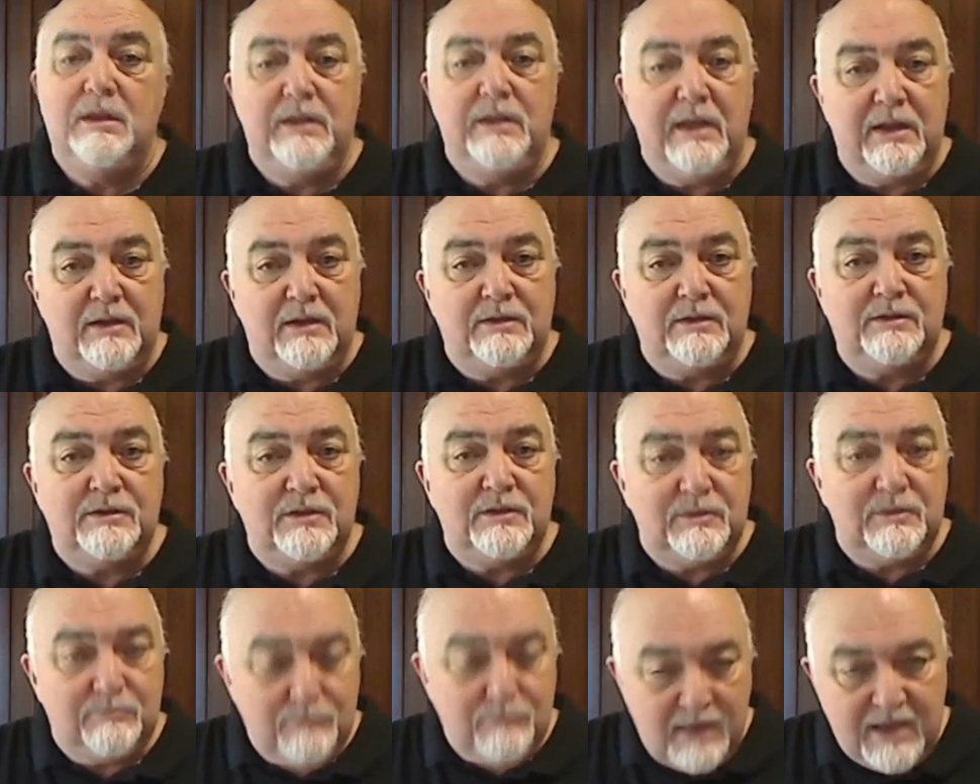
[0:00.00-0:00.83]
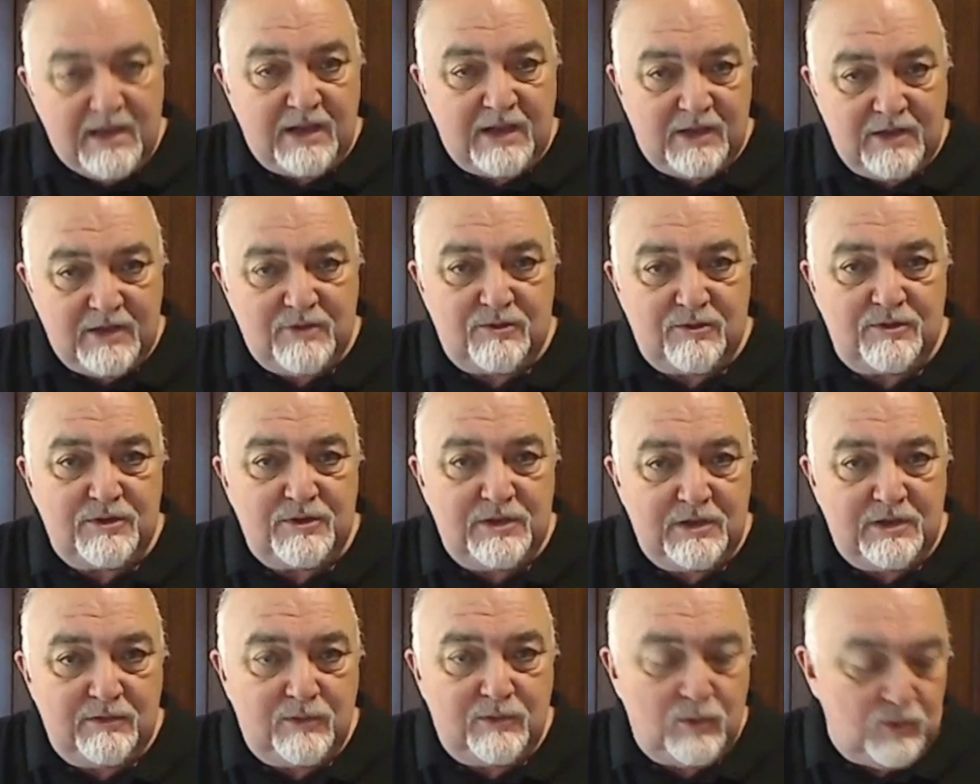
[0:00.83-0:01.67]
Now, to make it
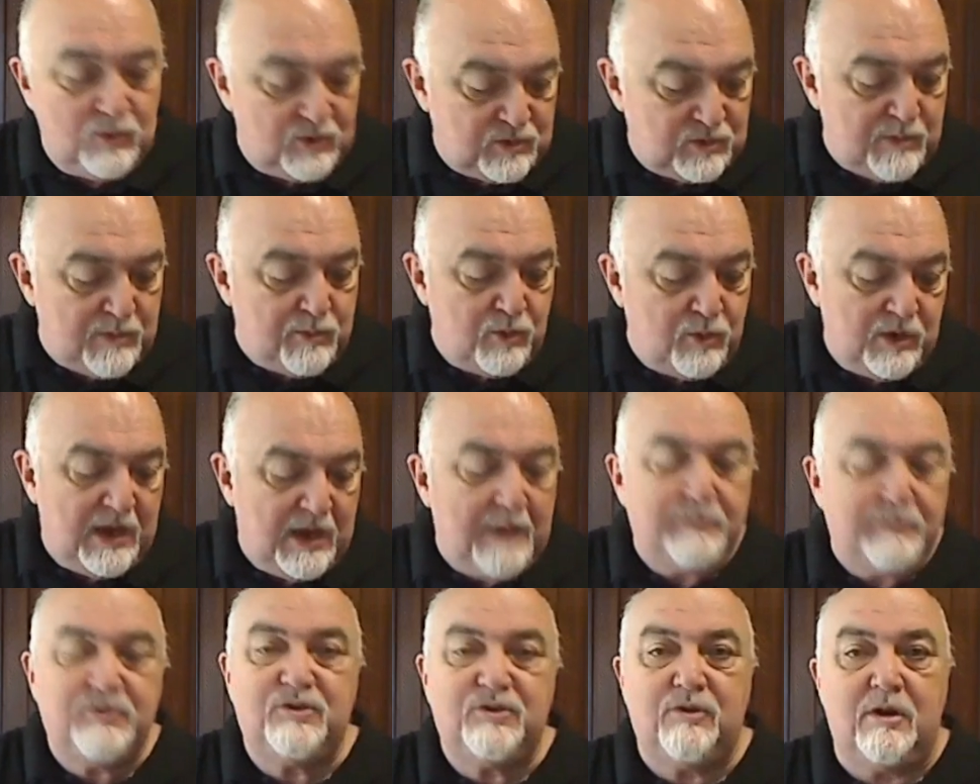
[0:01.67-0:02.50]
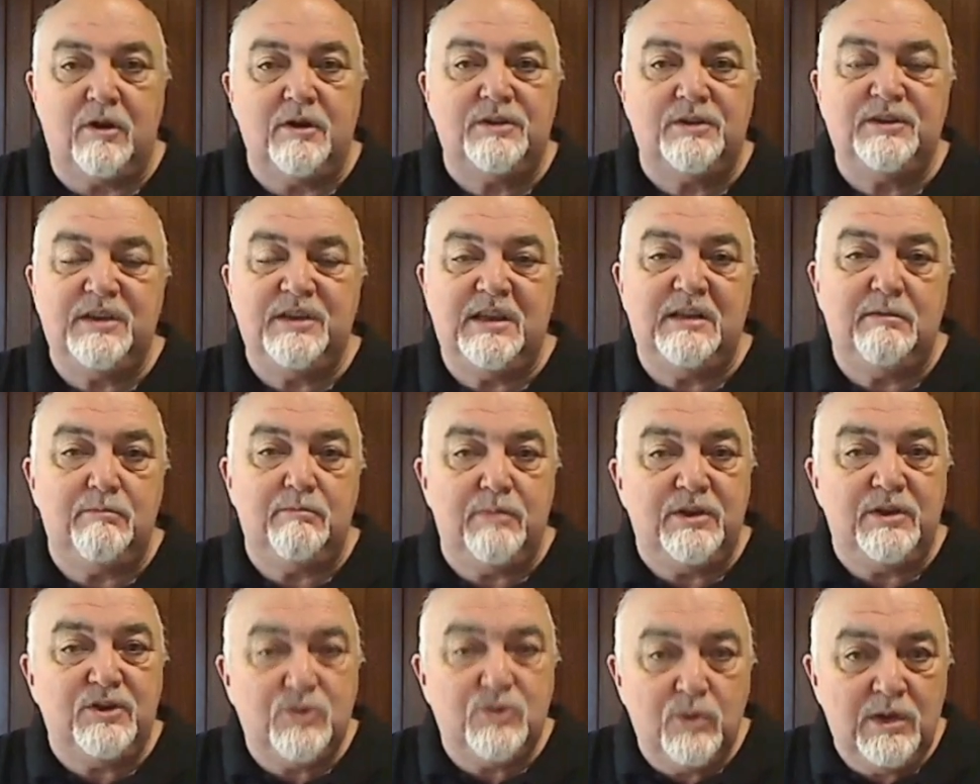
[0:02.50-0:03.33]
interesting, of course, we put upstrokes
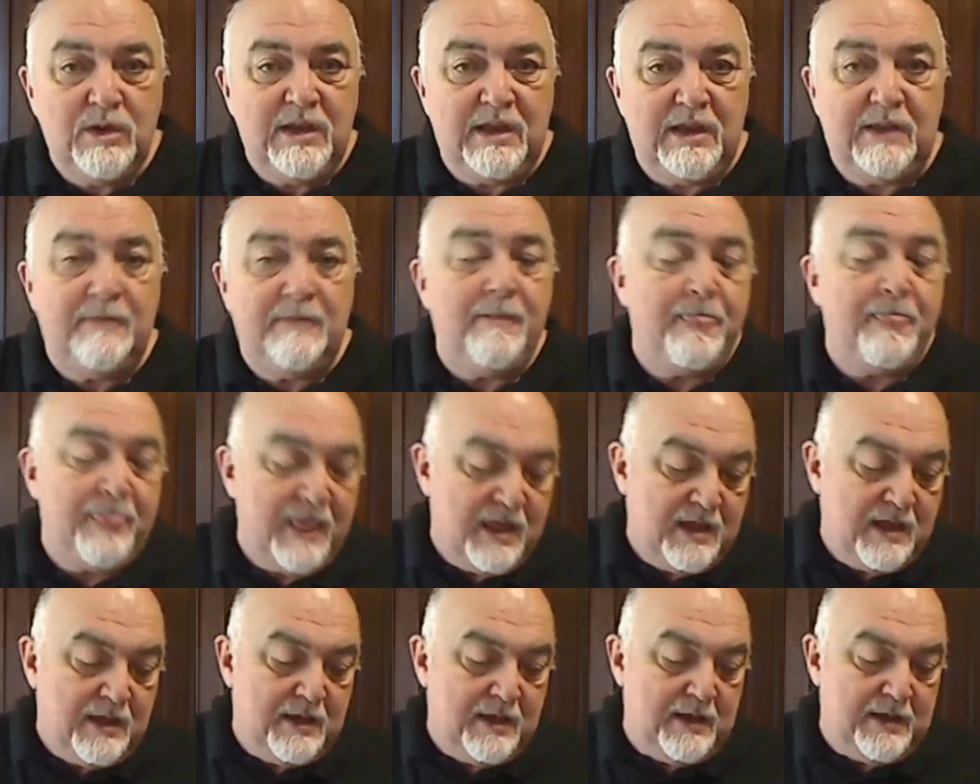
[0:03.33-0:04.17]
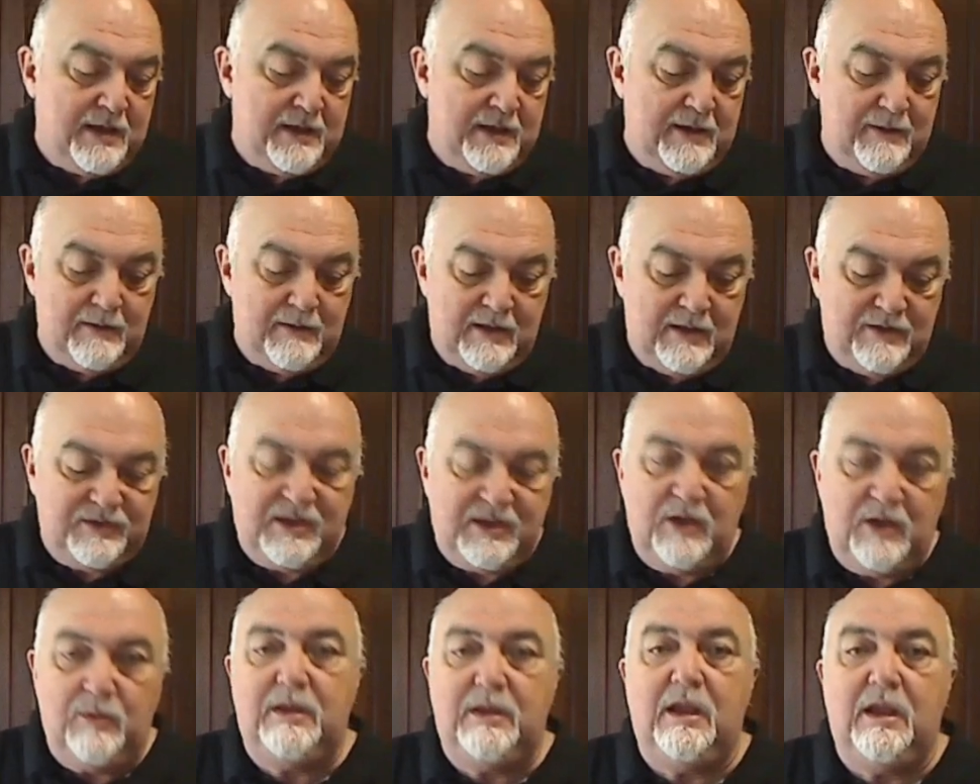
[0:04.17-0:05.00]
in between, and
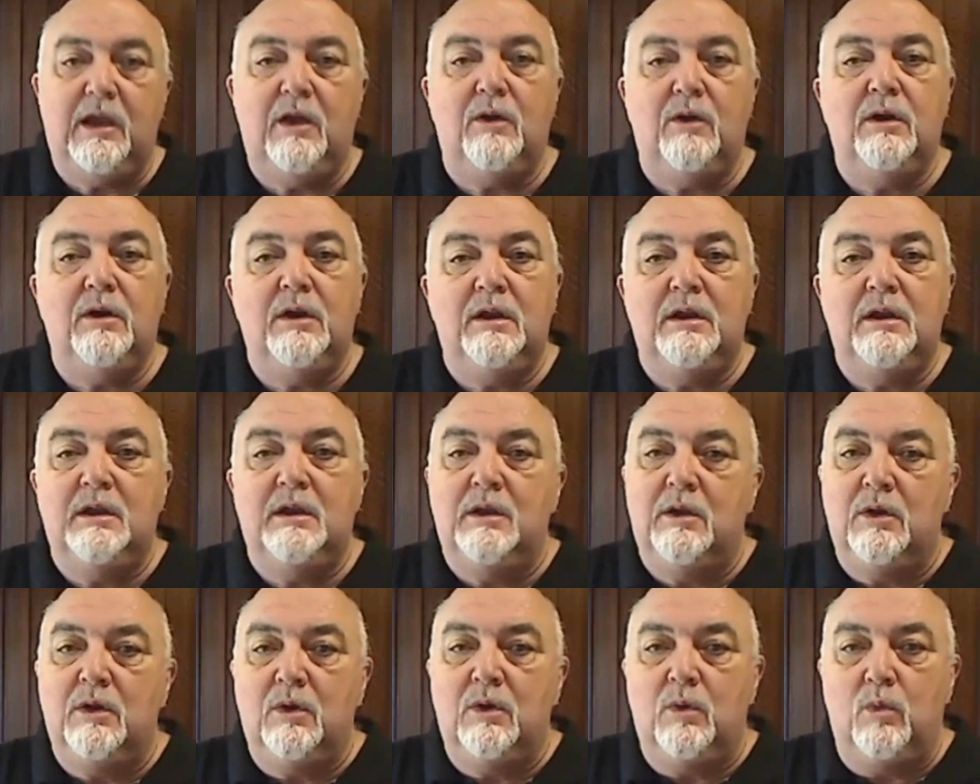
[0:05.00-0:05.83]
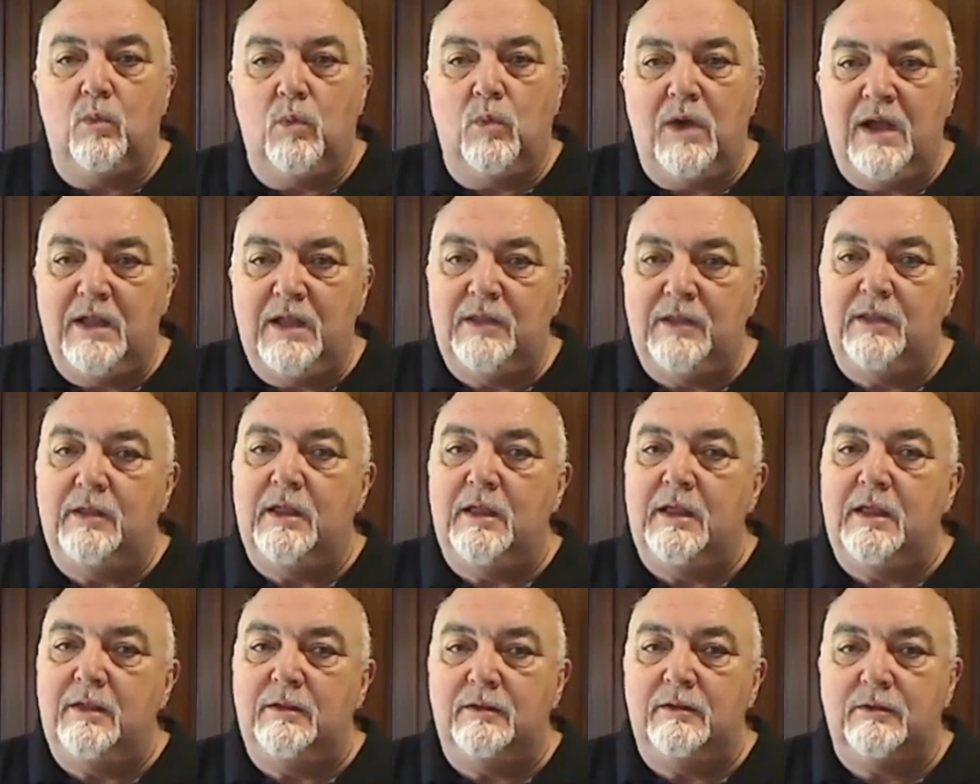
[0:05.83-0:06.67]
so we go 1,
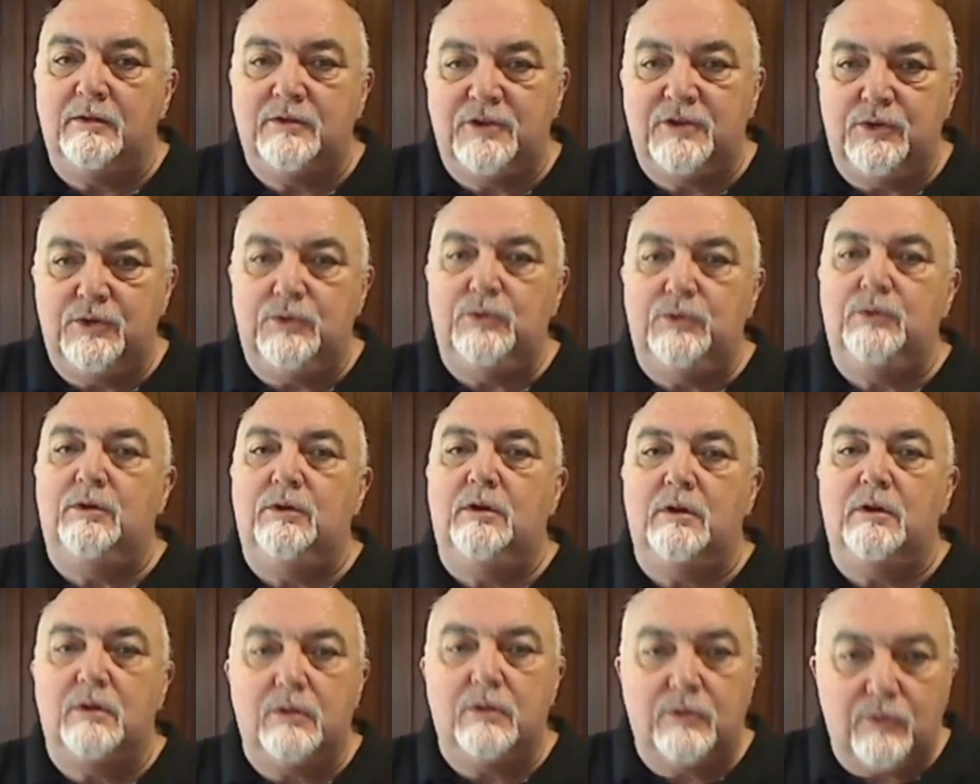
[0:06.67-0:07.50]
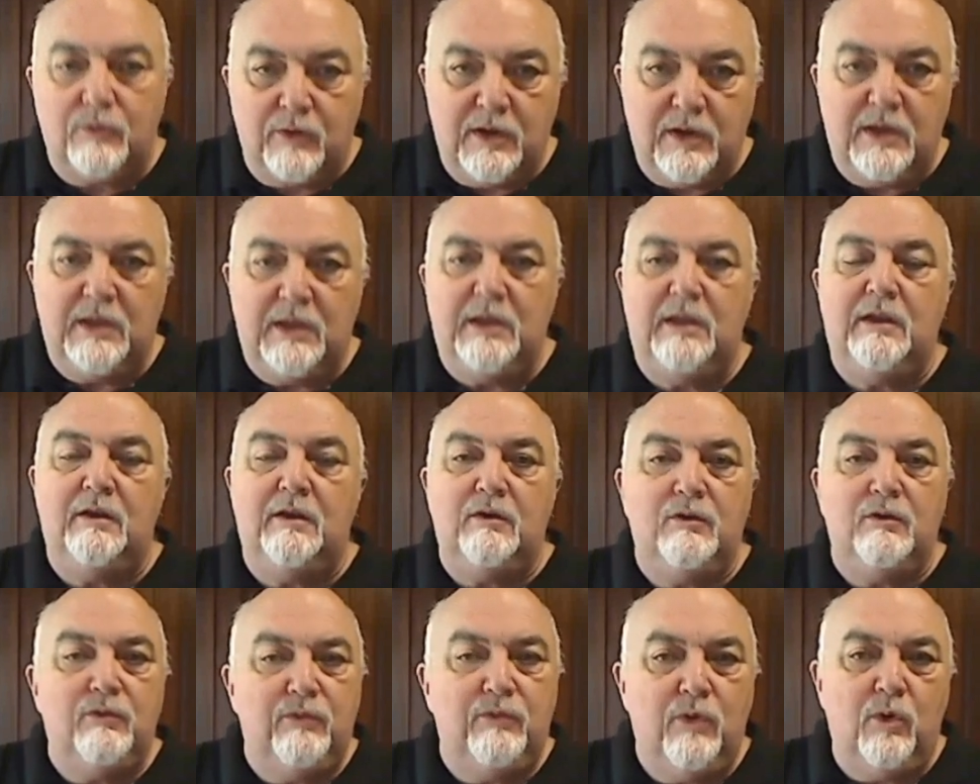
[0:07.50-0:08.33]
2, 3,
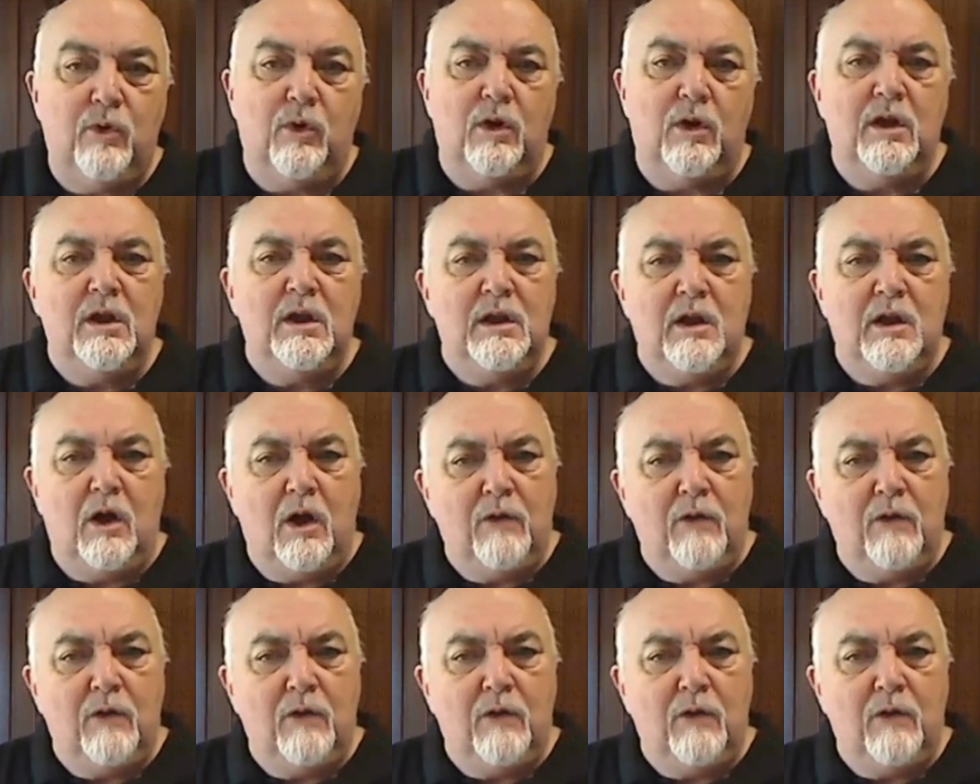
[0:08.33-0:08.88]
4.